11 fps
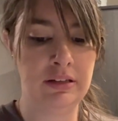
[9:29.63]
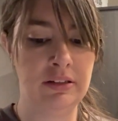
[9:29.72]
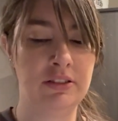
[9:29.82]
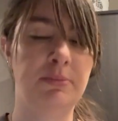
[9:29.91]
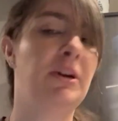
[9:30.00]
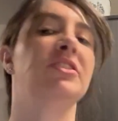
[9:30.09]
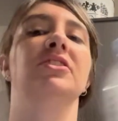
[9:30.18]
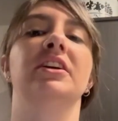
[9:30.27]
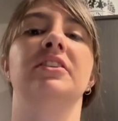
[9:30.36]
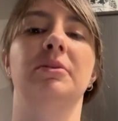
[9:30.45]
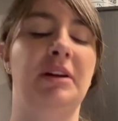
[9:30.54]

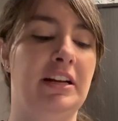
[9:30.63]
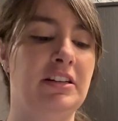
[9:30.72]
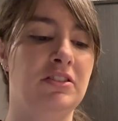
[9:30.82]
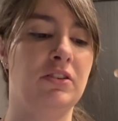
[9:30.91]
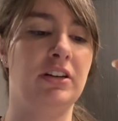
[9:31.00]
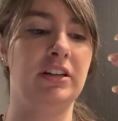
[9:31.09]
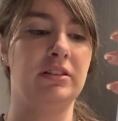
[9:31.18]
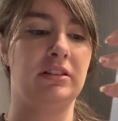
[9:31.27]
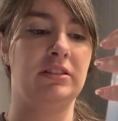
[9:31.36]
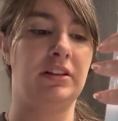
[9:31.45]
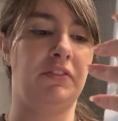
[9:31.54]
Especially the baking soda,
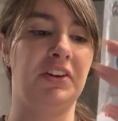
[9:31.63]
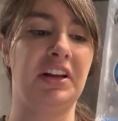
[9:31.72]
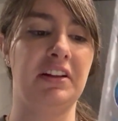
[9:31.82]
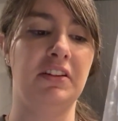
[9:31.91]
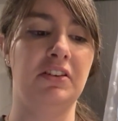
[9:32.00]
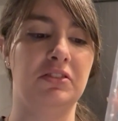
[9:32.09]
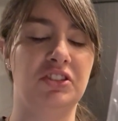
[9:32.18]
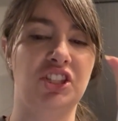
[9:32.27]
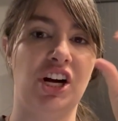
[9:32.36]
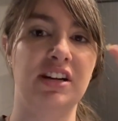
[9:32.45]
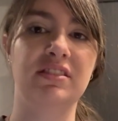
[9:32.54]
because if you get little
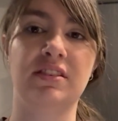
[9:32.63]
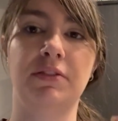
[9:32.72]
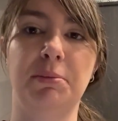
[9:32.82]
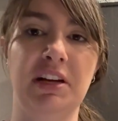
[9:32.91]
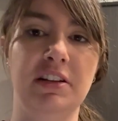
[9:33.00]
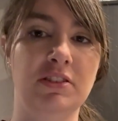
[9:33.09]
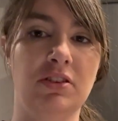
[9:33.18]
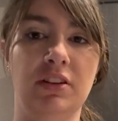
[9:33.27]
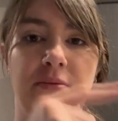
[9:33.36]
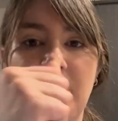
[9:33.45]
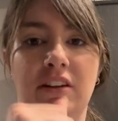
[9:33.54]
chunks of the baking soda,
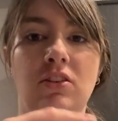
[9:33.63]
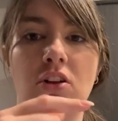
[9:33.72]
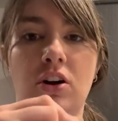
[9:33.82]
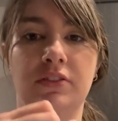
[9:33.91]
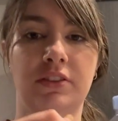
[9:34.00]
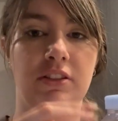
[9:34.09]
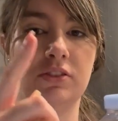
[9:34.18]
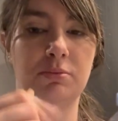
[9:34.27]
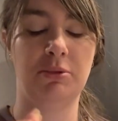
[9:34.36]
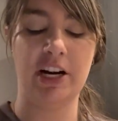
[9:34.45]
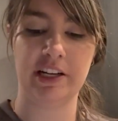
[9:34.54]
it might clog the
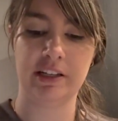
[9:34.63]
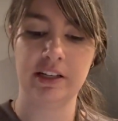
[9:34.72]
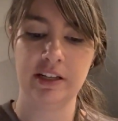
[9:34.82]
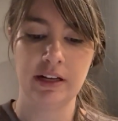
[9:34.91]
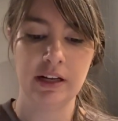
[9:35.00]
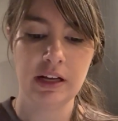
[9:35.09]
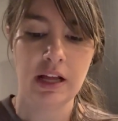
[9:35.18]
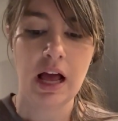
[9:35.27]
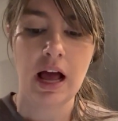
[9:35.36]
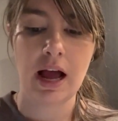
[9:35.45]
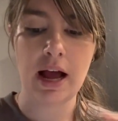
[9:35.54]
spray.
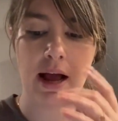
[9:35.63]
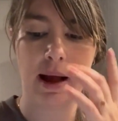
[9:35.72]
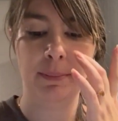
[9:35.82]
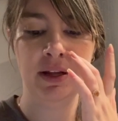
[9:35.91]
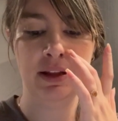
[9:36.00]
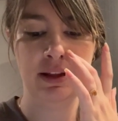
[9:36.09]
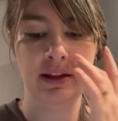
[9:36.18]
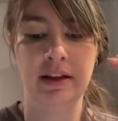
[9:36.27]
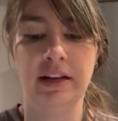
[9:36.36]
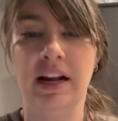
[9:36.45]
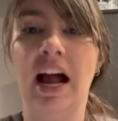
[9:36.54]

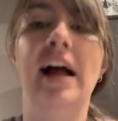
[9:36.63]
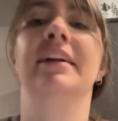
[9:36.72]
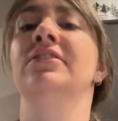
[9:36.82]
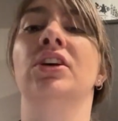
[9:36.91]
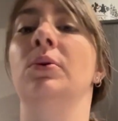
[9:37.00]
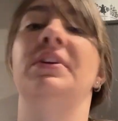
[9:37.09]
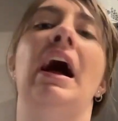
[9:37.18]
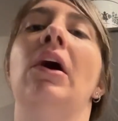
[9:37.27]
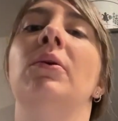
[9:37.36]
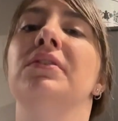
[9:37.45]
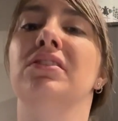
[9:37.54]
And so
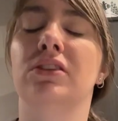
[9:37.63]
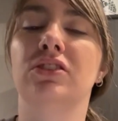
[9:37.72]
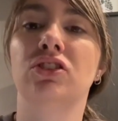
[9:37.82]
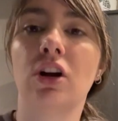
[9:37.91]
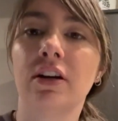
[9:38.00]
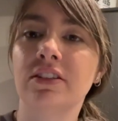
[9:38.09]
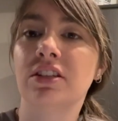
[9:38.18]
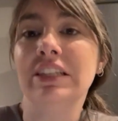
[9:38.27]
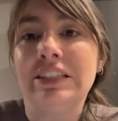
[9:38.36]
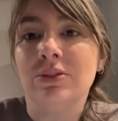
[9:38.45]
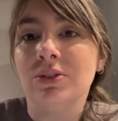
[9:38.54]
now you could start to
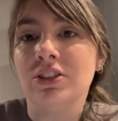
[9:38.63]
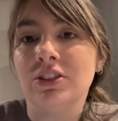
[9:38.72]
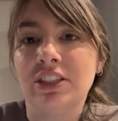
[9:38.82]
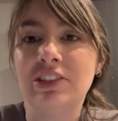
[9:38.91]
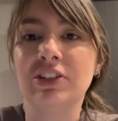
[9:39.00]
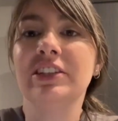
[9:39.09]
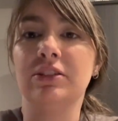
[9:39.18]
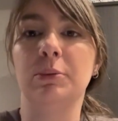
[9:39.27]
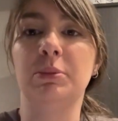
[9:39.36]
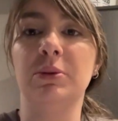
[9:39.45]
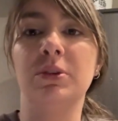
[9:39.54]
use your degreaser,
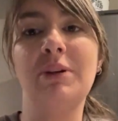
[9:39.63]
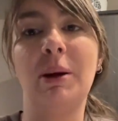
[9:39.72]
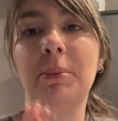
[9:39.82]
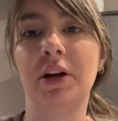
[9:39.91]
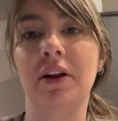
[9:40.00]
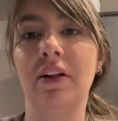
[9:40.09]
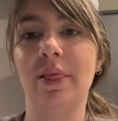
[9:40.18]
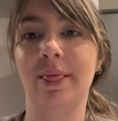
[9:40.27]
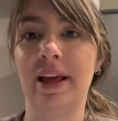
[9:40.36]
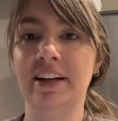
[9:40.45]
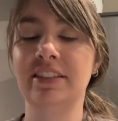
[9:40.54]
but remember,
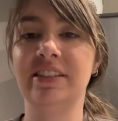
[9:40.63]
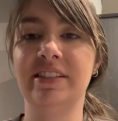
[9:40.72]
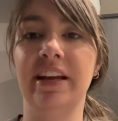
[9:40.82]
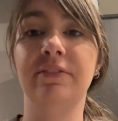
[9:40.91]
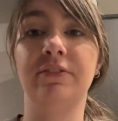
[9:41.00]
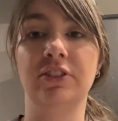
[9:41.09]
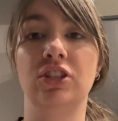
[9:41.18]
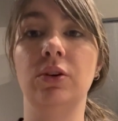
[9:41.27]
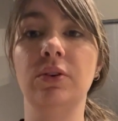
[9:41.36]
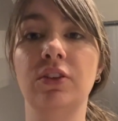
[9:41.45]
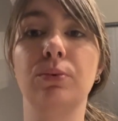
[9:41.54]
let it sit for
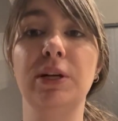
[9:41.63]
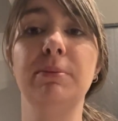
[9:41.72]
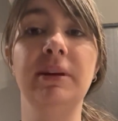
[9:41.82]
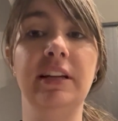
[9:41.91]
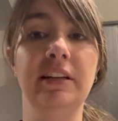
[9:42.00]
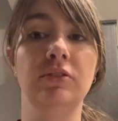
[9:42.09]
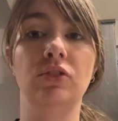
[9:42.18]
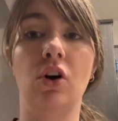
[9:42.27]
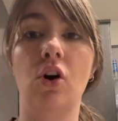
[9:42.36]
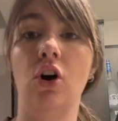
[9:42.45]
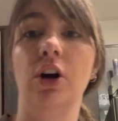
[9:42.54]
2 to 3 minutes
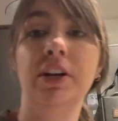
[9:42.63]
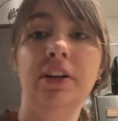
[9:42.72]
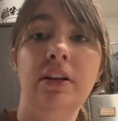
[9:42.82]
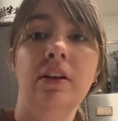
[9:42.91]
on